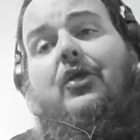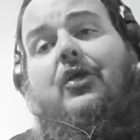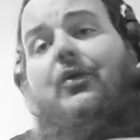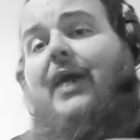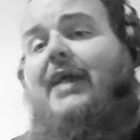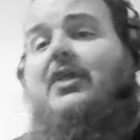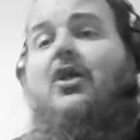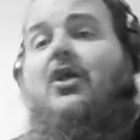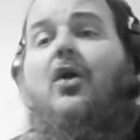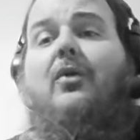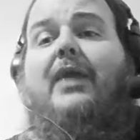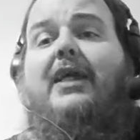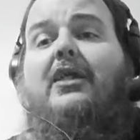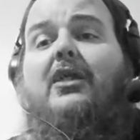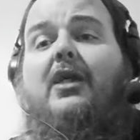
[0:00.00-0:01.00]
you guys
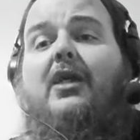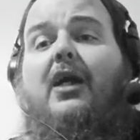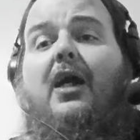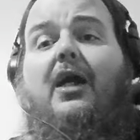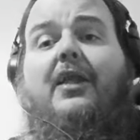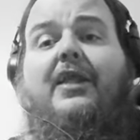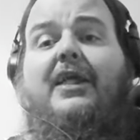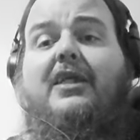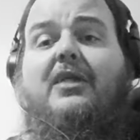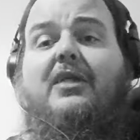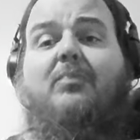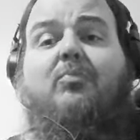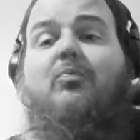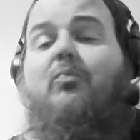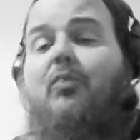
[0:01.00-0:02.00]
know that uh,
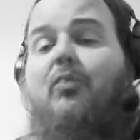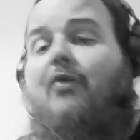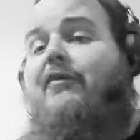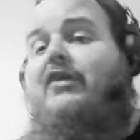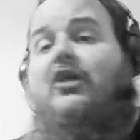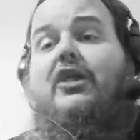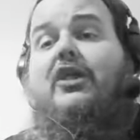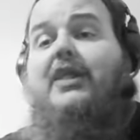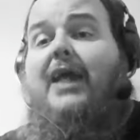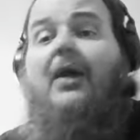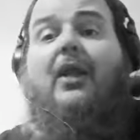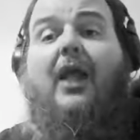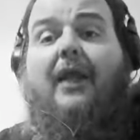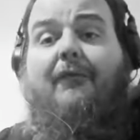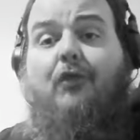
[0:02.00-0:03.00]
this movie's going to
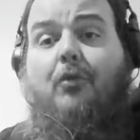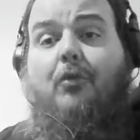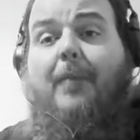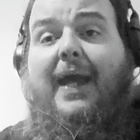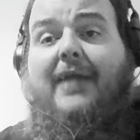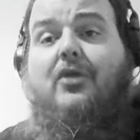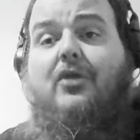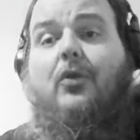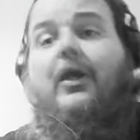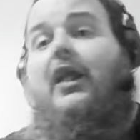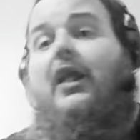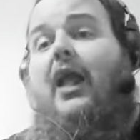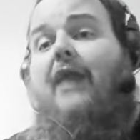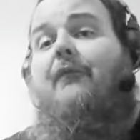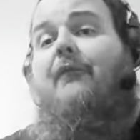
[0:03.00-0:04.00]
tell a lot of her backstory,
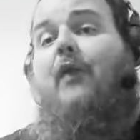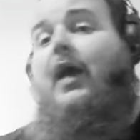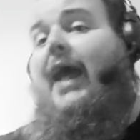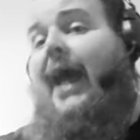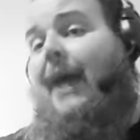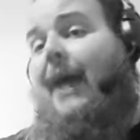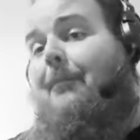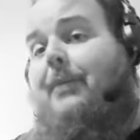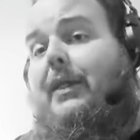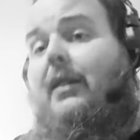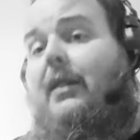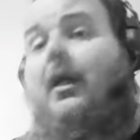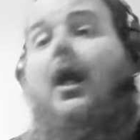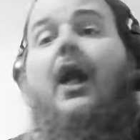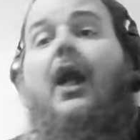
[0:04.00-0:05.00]
a lot of what
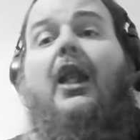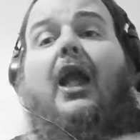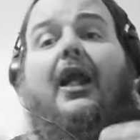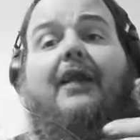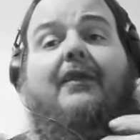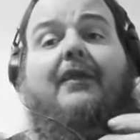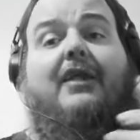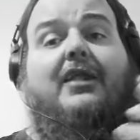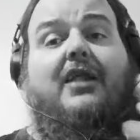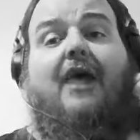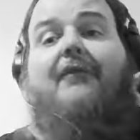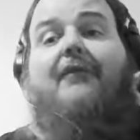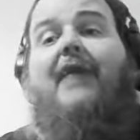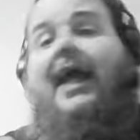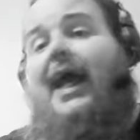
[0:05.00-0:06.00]
happened, a lot of the
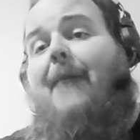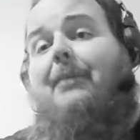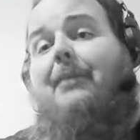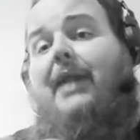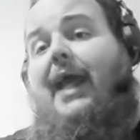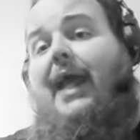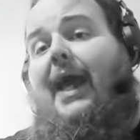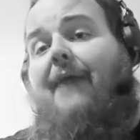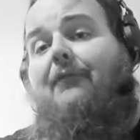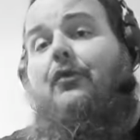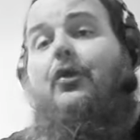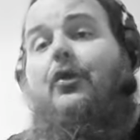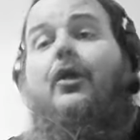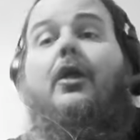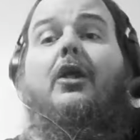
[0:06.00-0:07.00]
stuff that happened
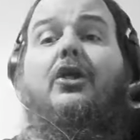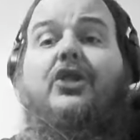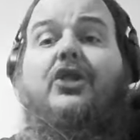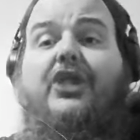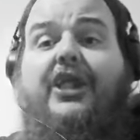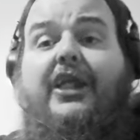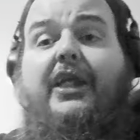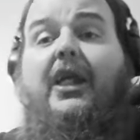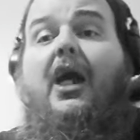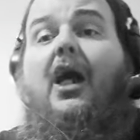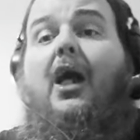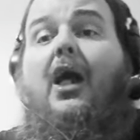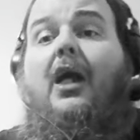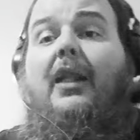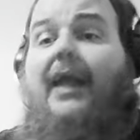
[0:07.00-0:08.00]
after she
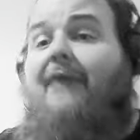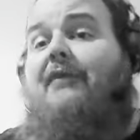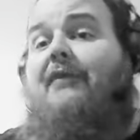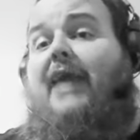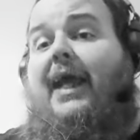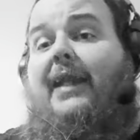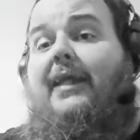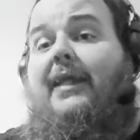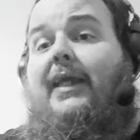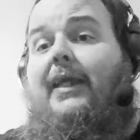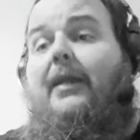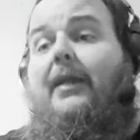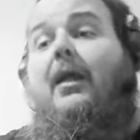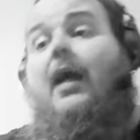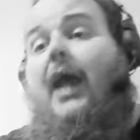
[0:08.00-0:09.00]
uh, left
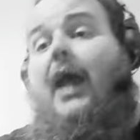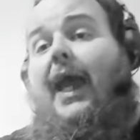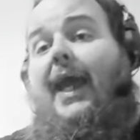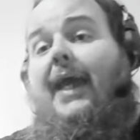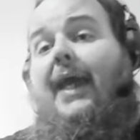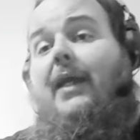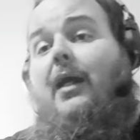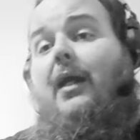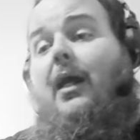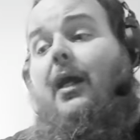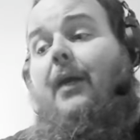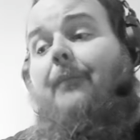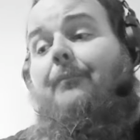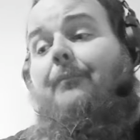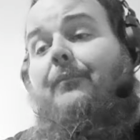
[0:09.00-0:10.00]
Anakin, and
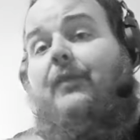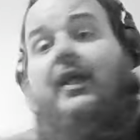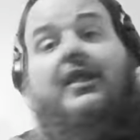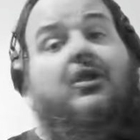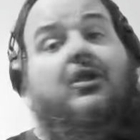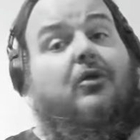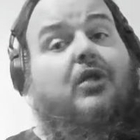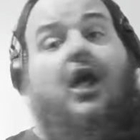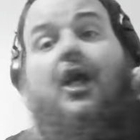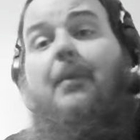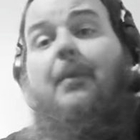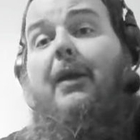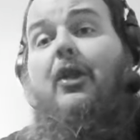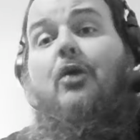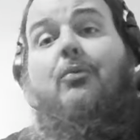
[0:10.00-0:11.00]
um, it's going to talk
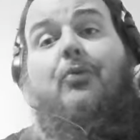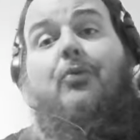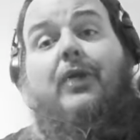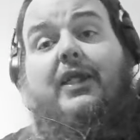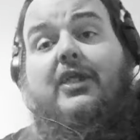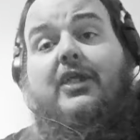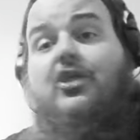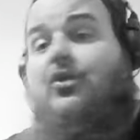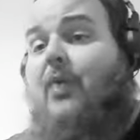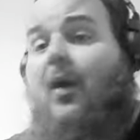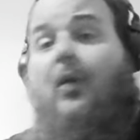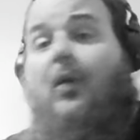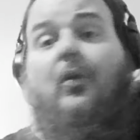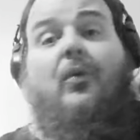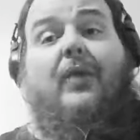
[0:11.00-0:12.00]
about her apprentice. You
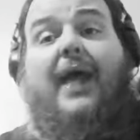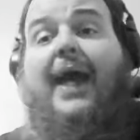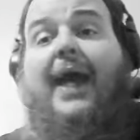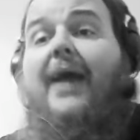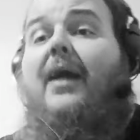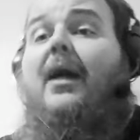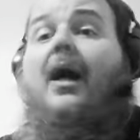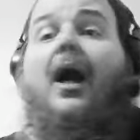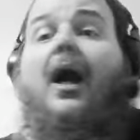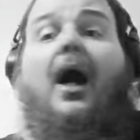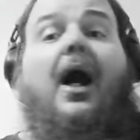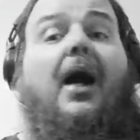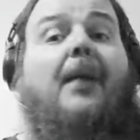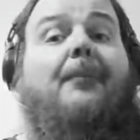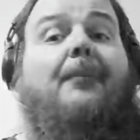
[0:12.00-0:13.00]
all know that.
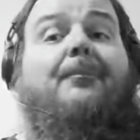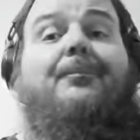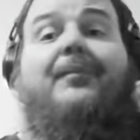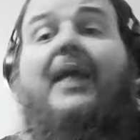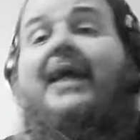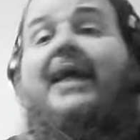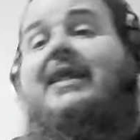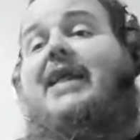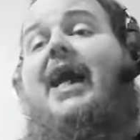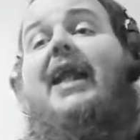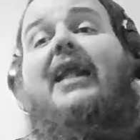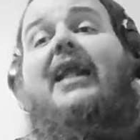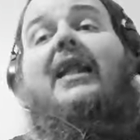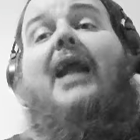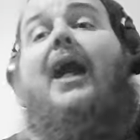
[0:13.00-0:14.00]
Um, it's
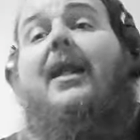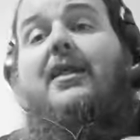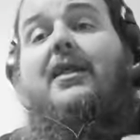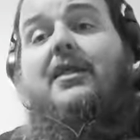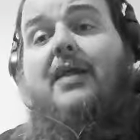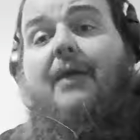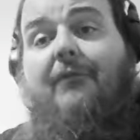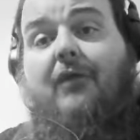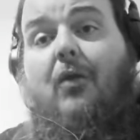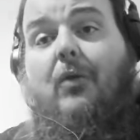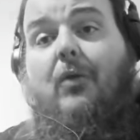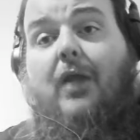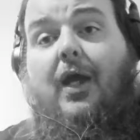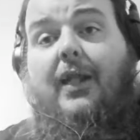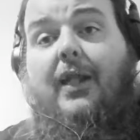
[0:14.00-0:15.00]
got a lot of stuff
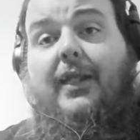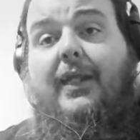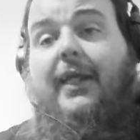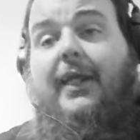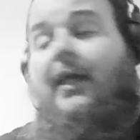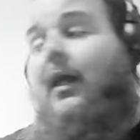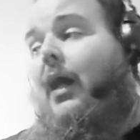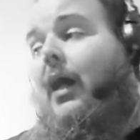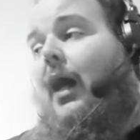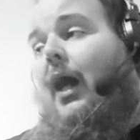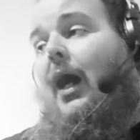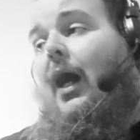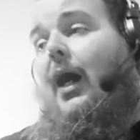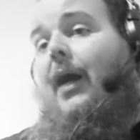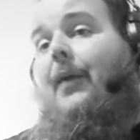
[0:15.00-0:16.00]
going on in it.
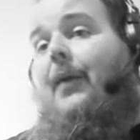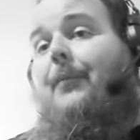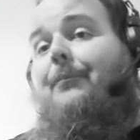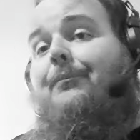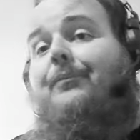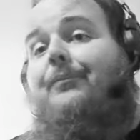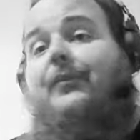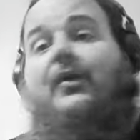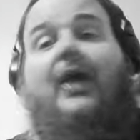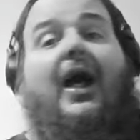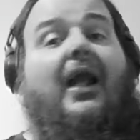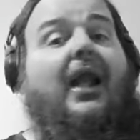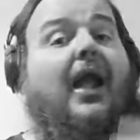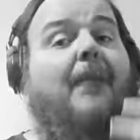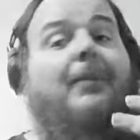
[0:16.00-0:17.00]
Um, you
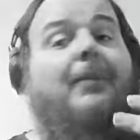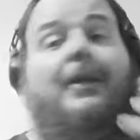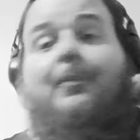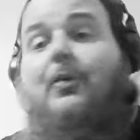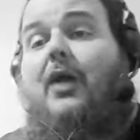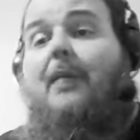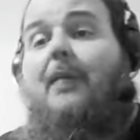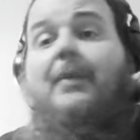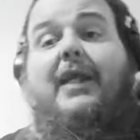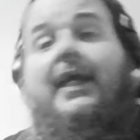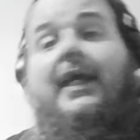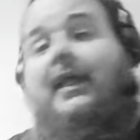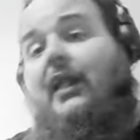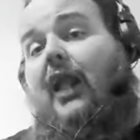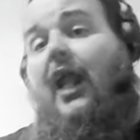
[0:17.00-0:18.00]
got a lot of people coming
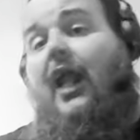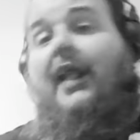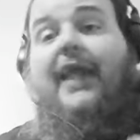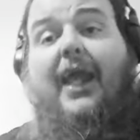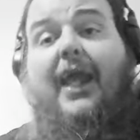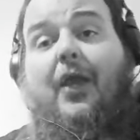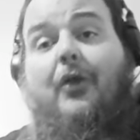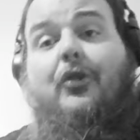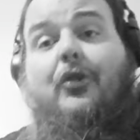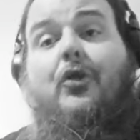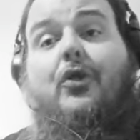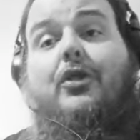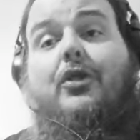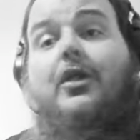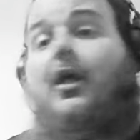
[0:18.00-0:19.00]
in, a lot of
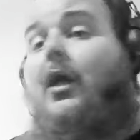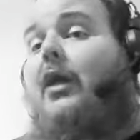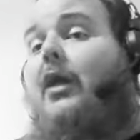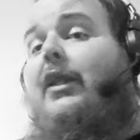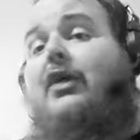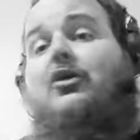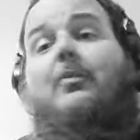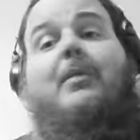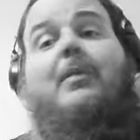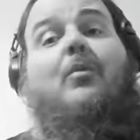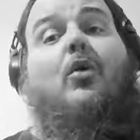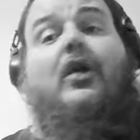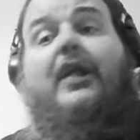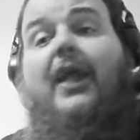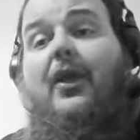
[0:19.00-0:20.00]
characters. There's gonna be
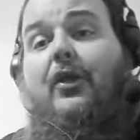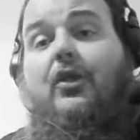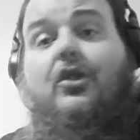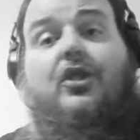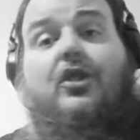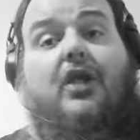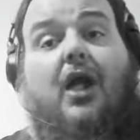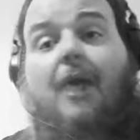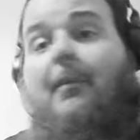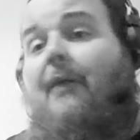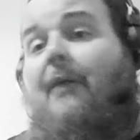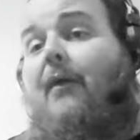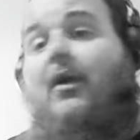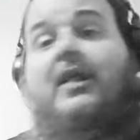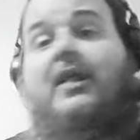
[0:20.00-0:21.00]
more characters come.
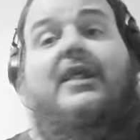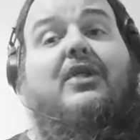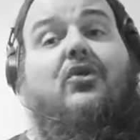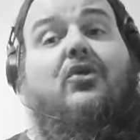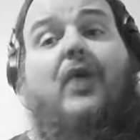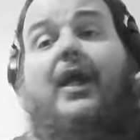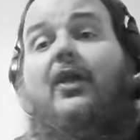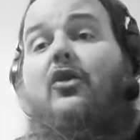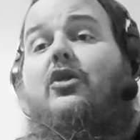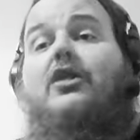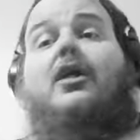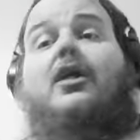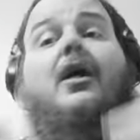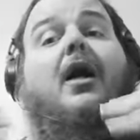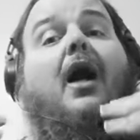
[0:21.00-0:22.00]
I've already seen
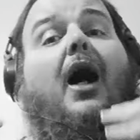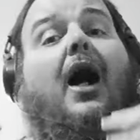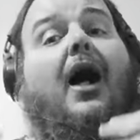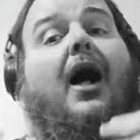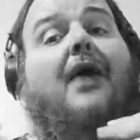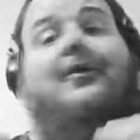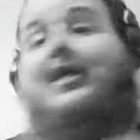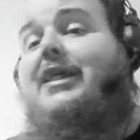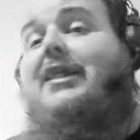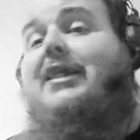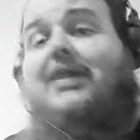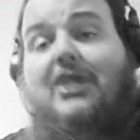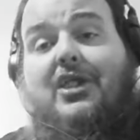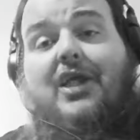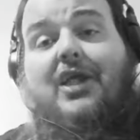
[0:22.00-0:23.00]
trailers. Uh, this
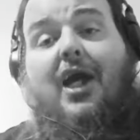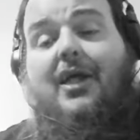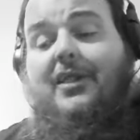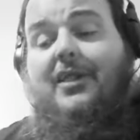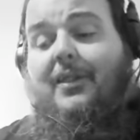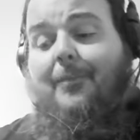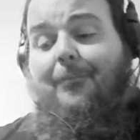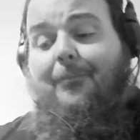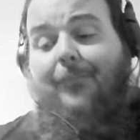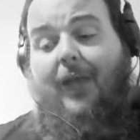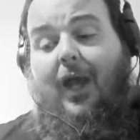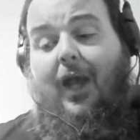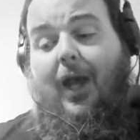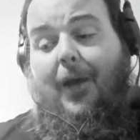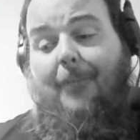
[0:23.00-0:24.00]
is just awesome.
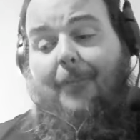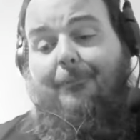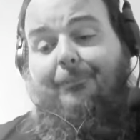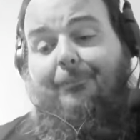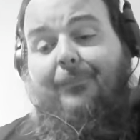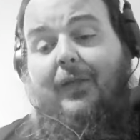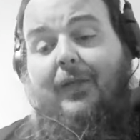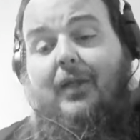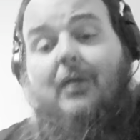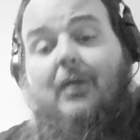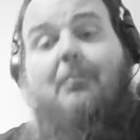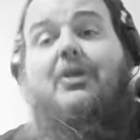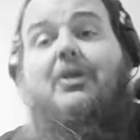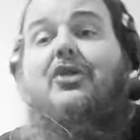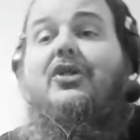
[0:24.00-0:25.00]
Um,
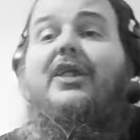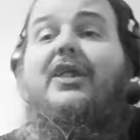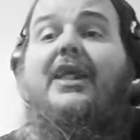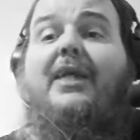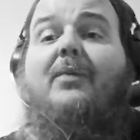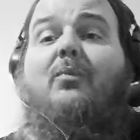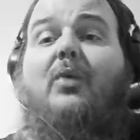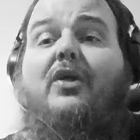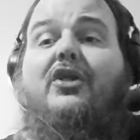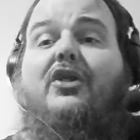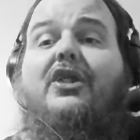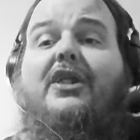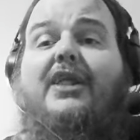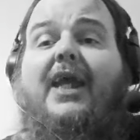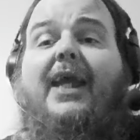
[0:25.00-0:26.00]
but you see where
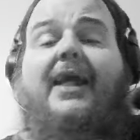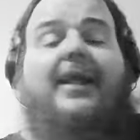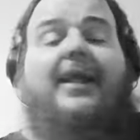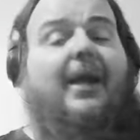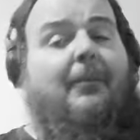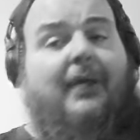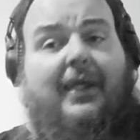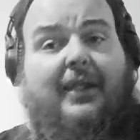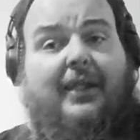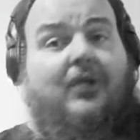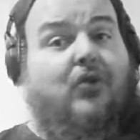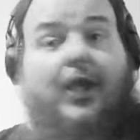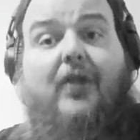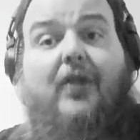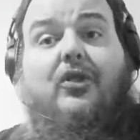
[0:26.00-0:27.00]
she's saying. I mean, in the
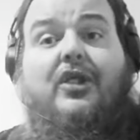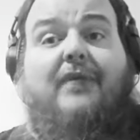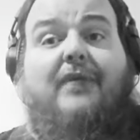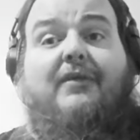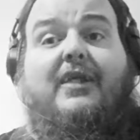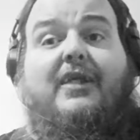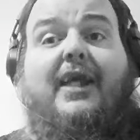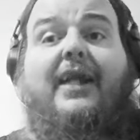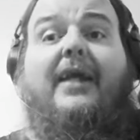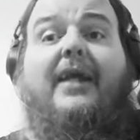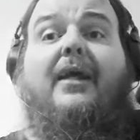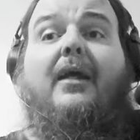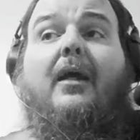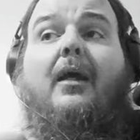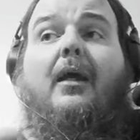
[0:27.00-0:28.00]
trailer, she even said it.